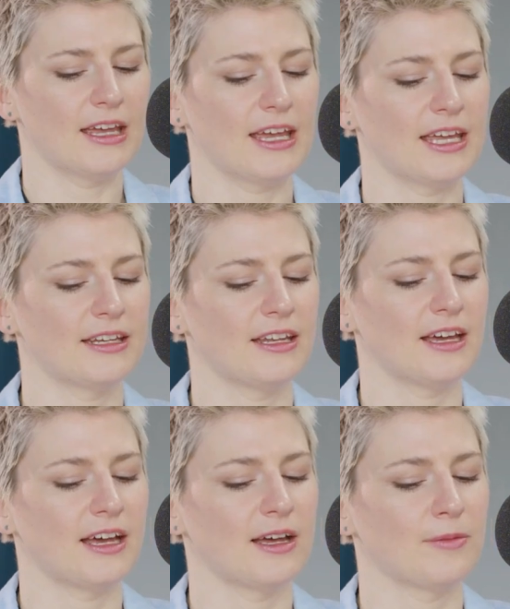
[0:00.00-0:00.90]
And
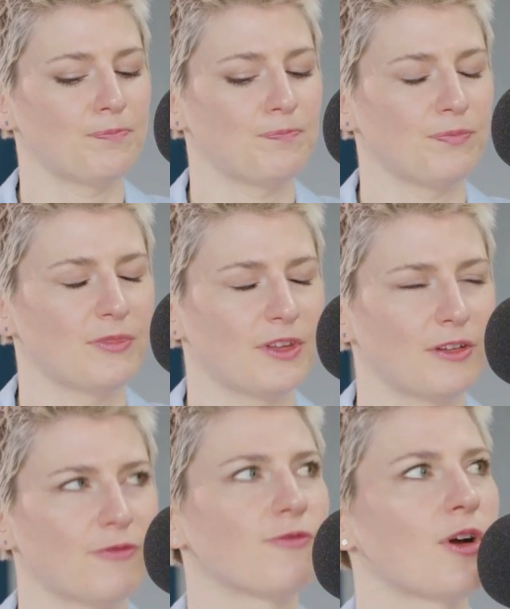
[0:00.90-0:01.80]

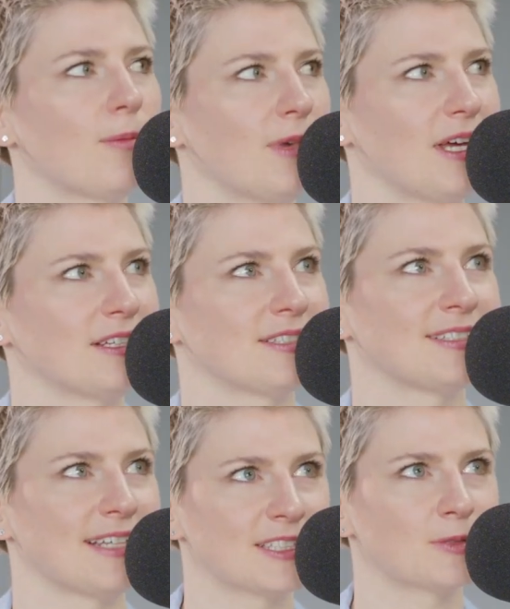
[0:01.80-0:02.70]
from an
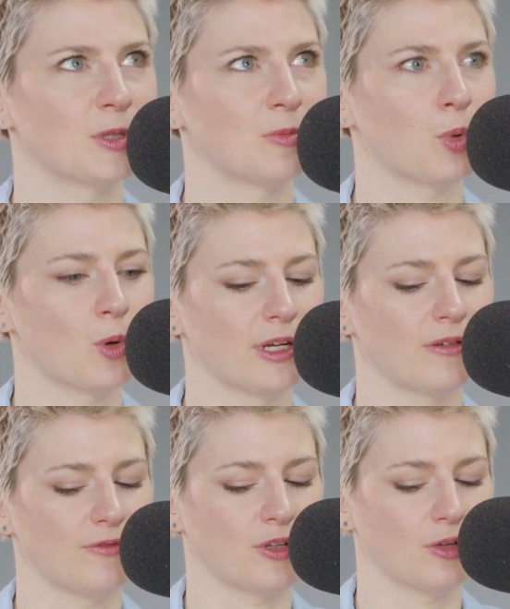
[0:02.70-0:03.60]
assessment point
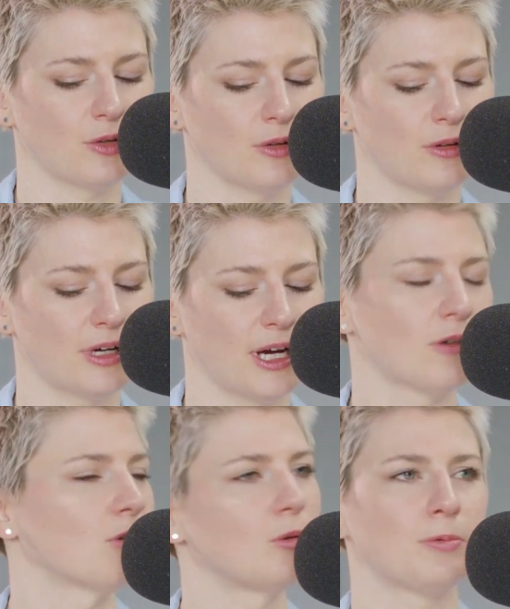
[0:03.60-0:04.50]
of view,
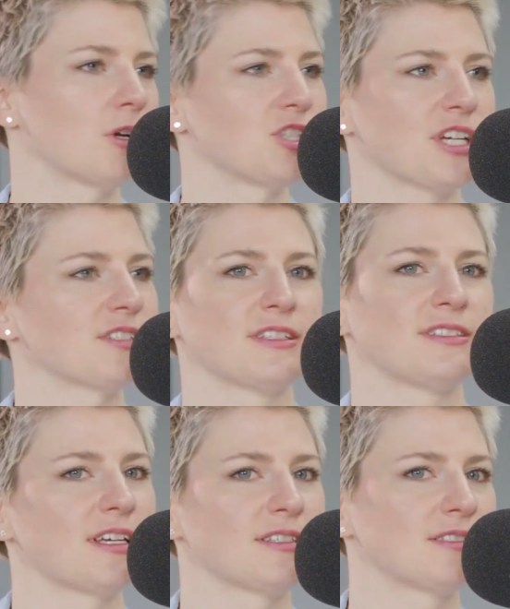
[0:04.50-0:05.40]
are all projects
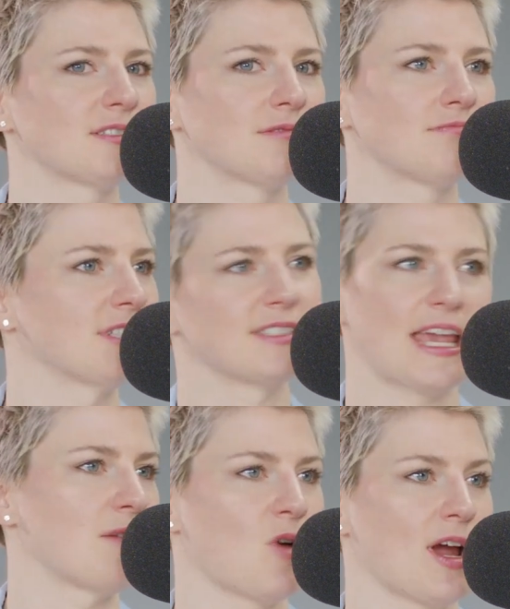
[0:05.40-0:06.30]
assessed the
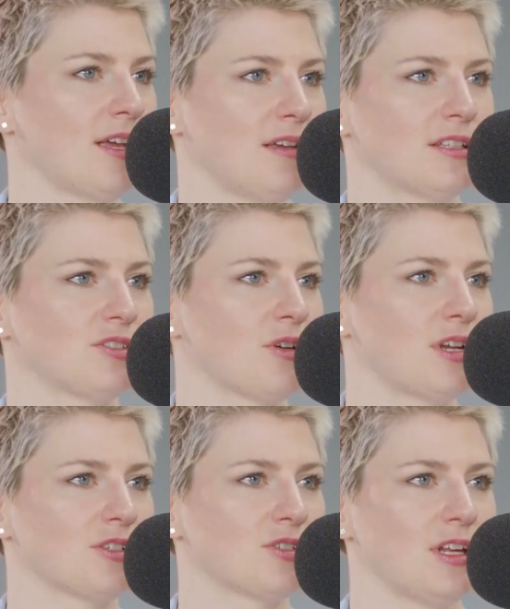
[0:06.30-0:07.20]
same way at
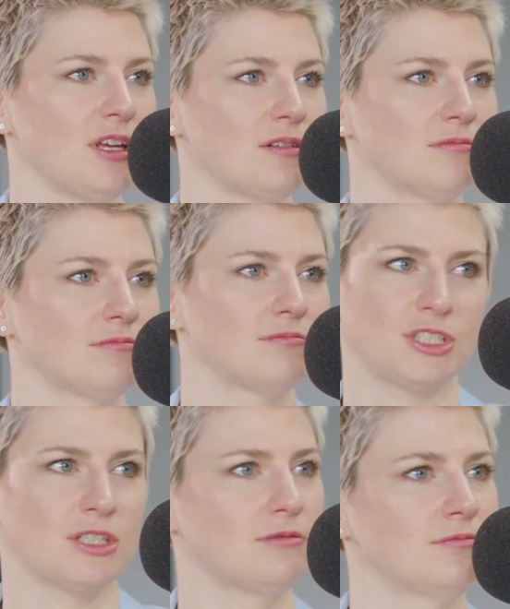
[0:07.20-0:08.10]
Screen Australia,
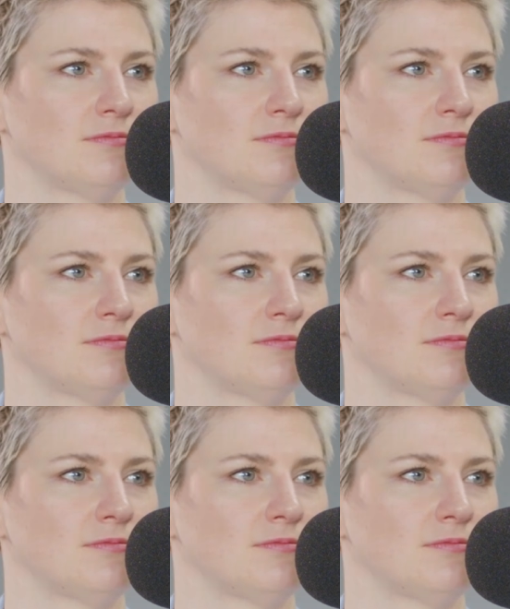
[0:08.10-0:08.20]
Michelle?